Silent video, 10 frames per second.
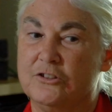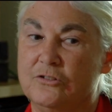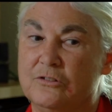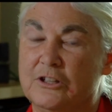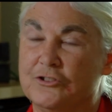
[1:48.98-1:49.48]

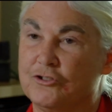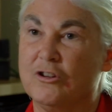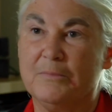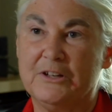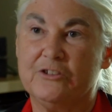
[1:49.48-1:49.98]
there's a
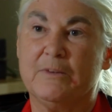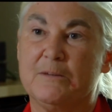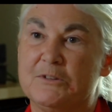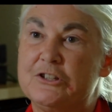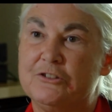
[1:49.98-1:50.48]
tremendous amount of
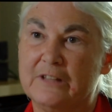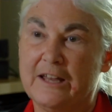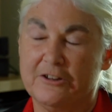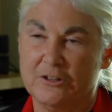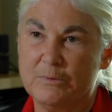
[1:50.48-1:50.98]
material out
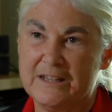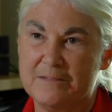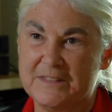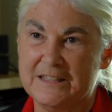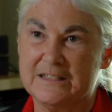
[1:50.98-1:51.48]
on the web
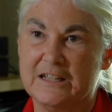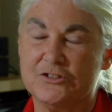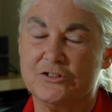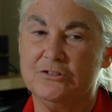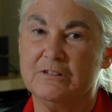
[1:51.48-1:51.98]
these days,
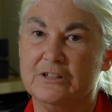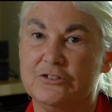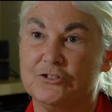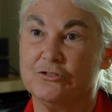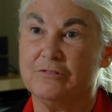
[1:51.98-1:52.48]
so you can
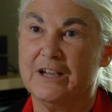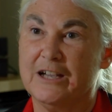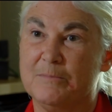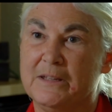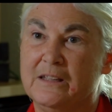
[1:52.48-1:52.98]
just
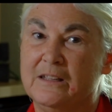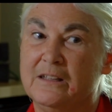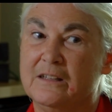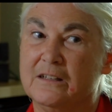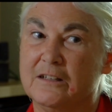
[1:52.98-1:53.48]
grab
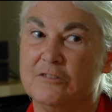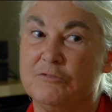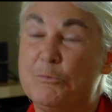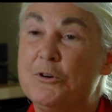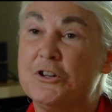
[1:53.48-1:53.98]

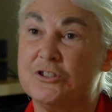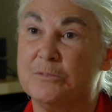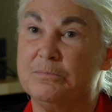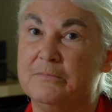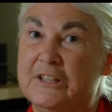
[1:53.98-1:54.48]
reports that
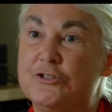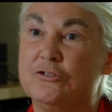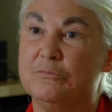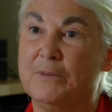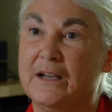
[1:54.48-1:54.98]

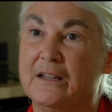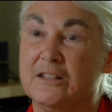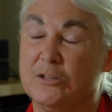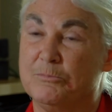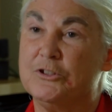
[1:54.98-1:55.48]

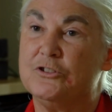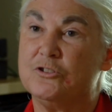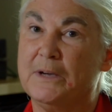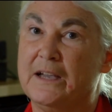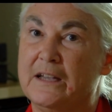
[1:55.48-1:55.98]
are produced
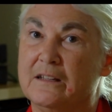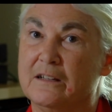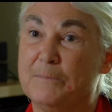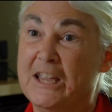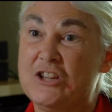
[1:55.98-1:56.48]

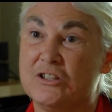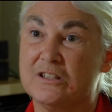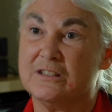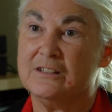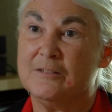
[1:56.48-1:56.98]
by
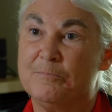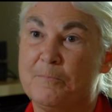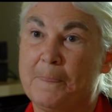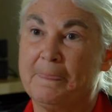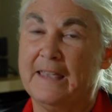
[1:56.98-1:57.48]
patients,
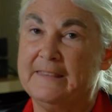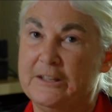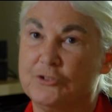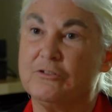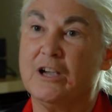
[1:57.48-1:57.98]
and they
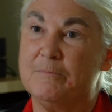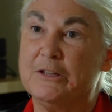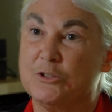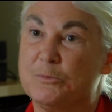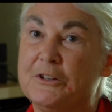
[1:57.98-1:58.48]
describe their
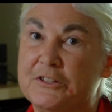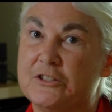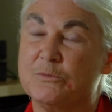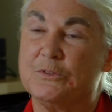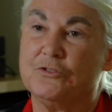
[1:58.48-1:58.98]

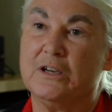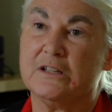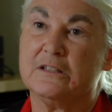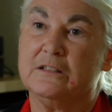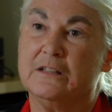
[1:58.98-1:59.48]
experiences with
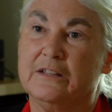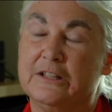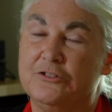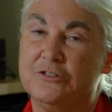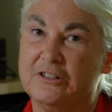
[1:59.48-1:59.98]
drugs. And
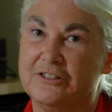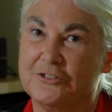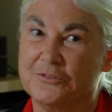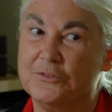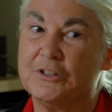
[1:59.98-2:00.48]
then you can
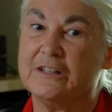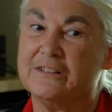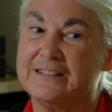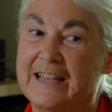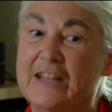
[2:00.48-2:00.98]
sort of look at
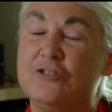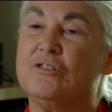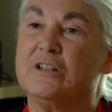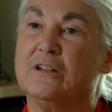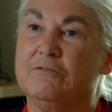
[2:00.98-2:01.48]
statin
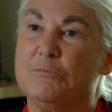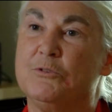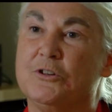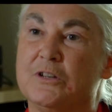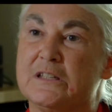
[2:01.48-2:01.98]
drug
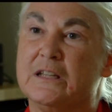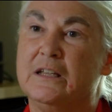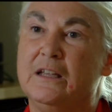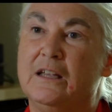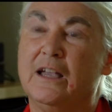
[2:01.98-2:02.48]
reports
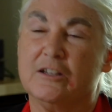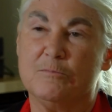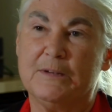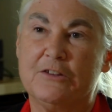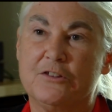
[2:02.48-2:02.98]
and
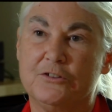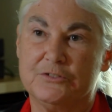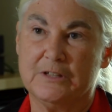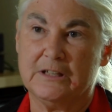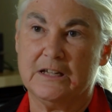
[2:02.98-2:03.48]
compare those
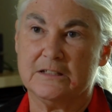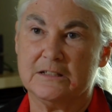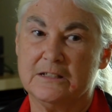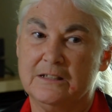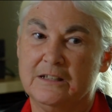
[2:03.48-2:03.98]

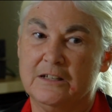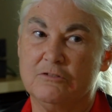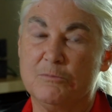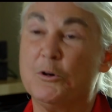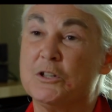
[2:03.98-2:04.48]
against
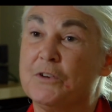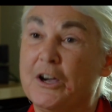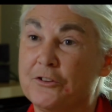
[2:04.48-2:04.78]
reports for other